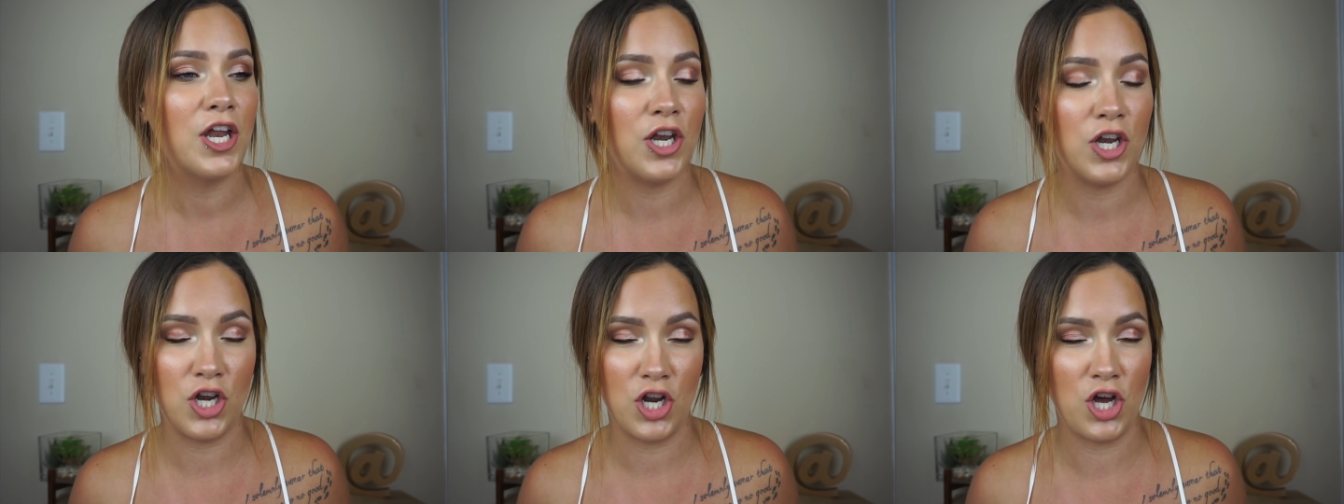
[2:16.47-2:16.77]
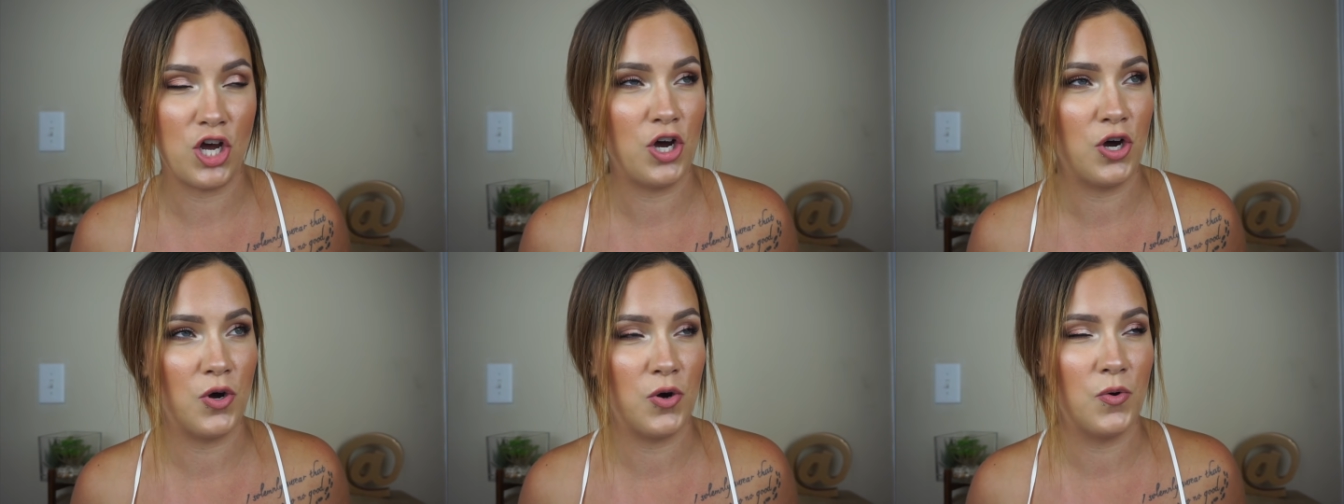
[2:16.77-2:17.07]

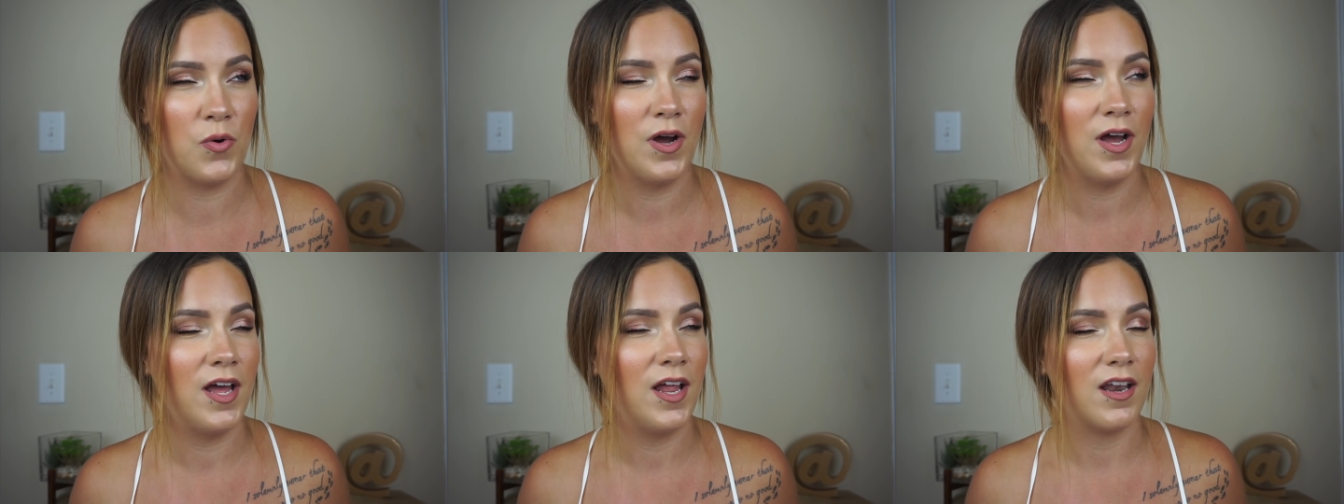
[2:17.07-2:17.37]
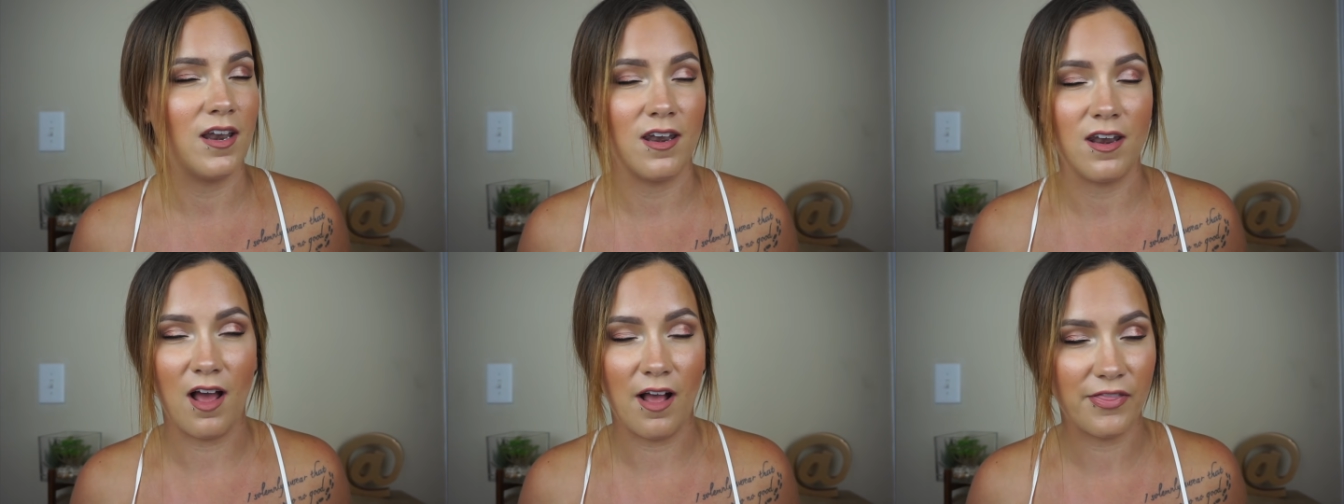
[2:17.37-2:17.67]
no,
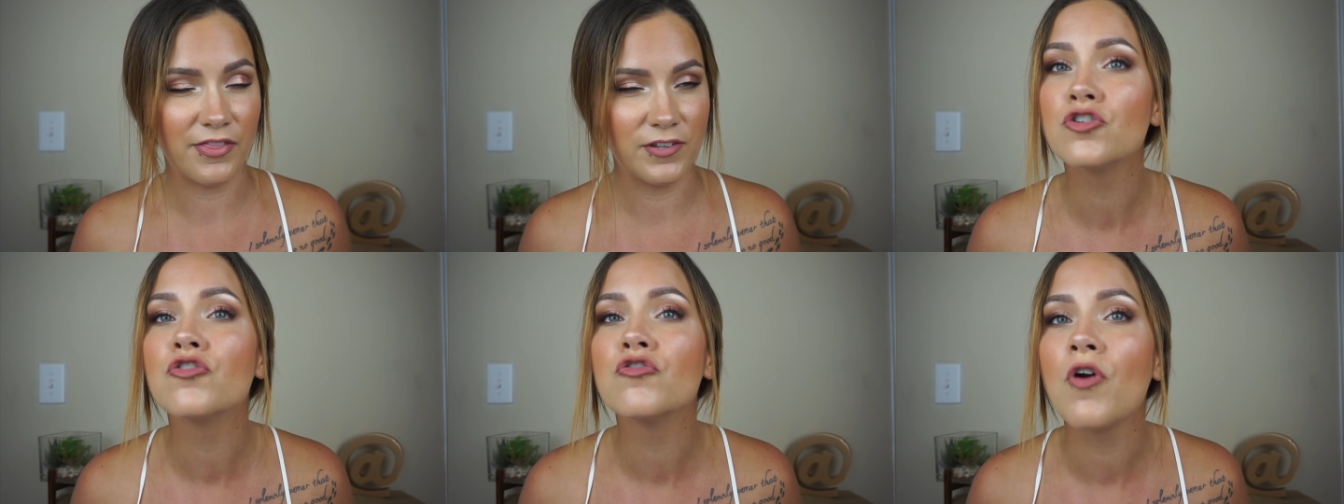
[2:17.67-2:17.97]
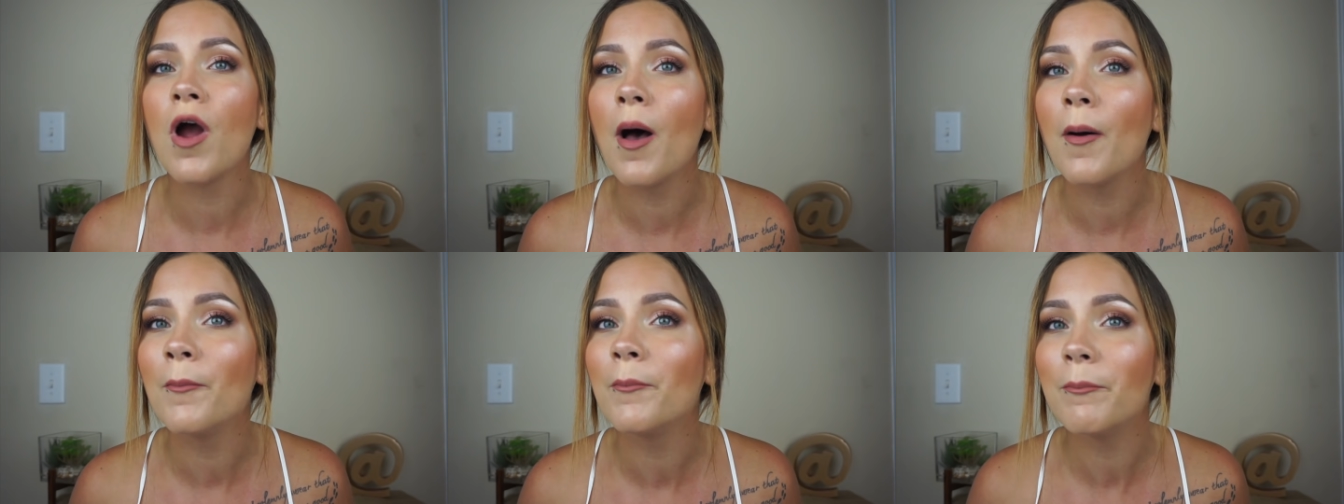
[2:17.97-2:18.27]
not the
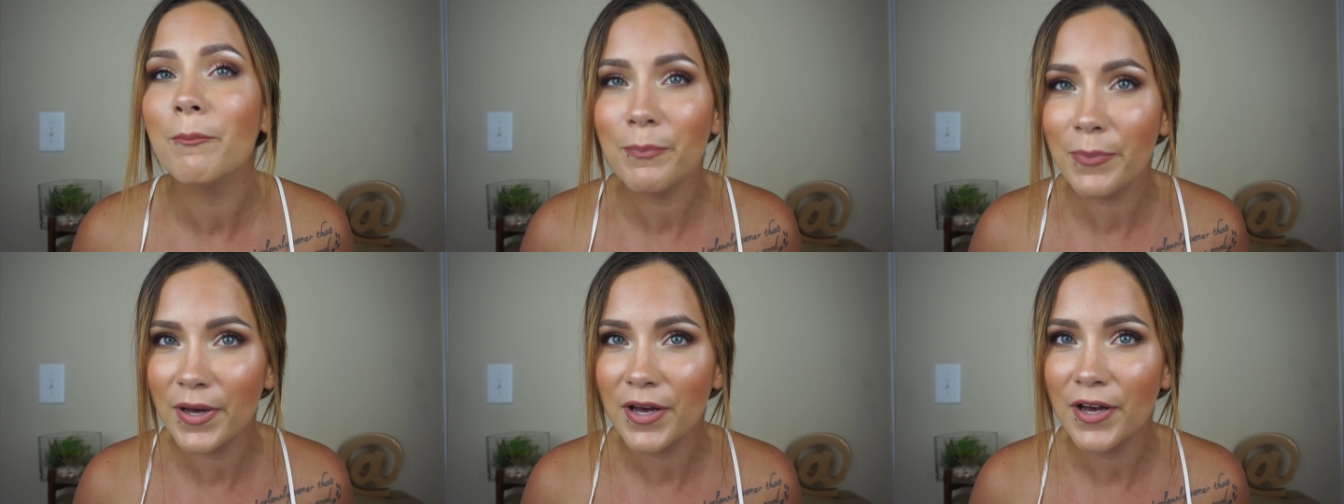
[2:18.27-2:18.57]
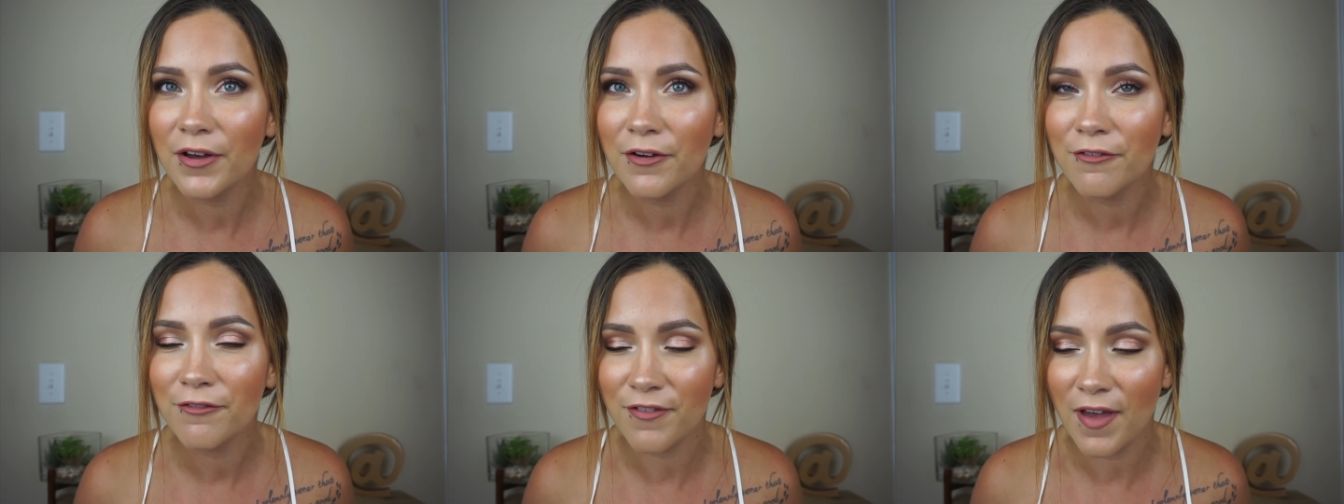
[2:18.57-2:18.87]
Trump
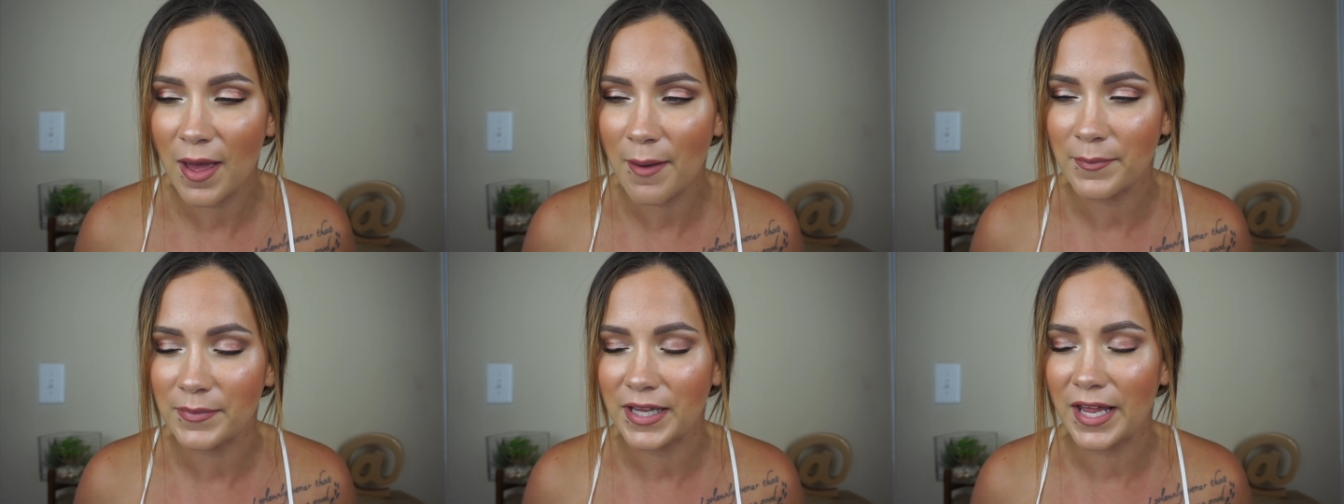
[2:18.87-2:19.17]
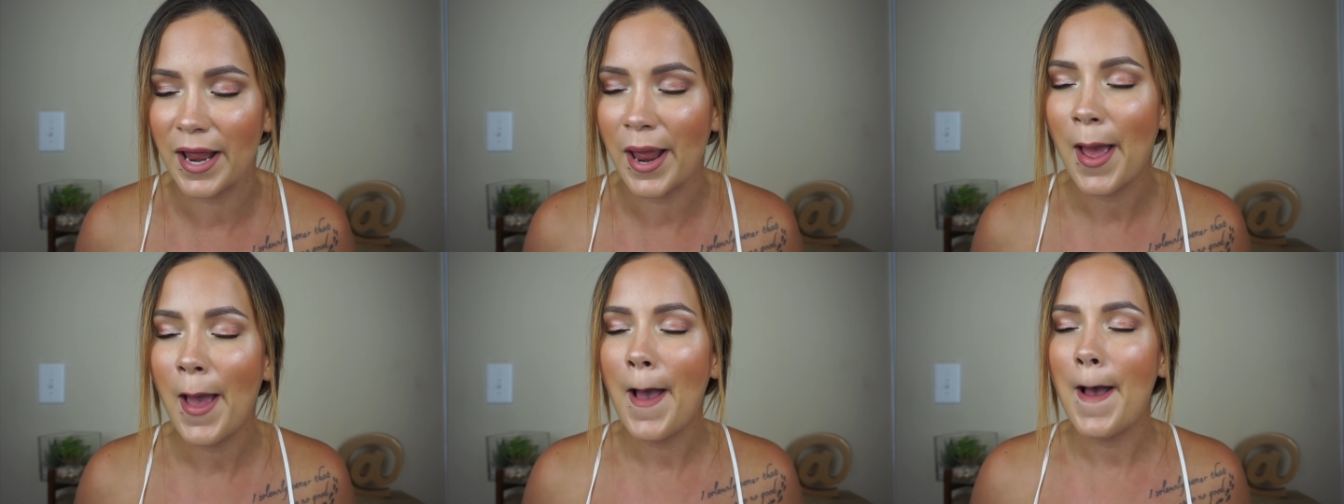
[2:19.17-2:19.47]

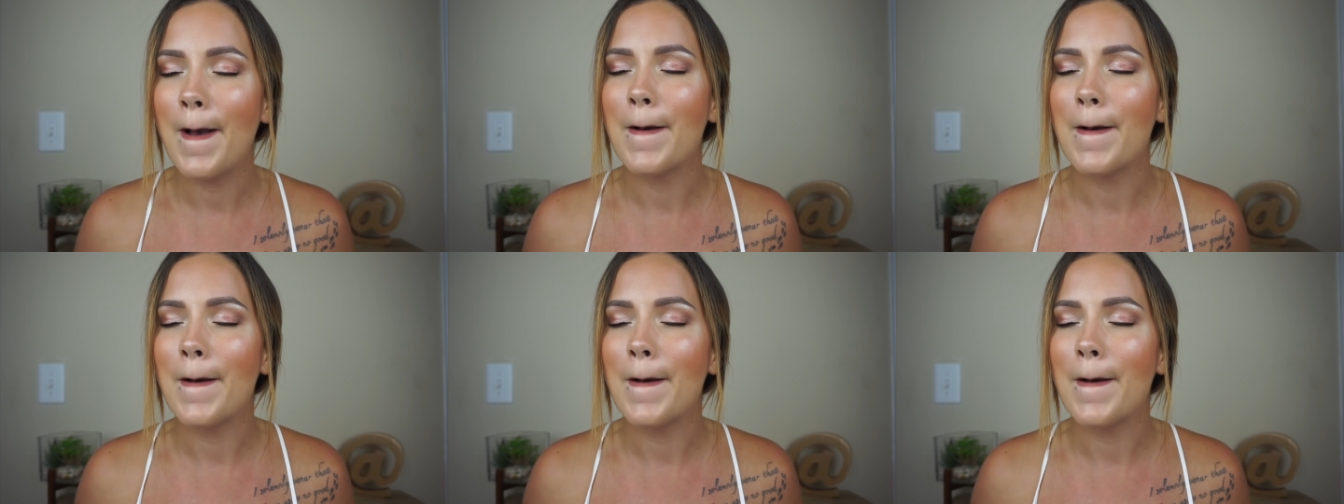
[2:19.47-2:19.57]
family,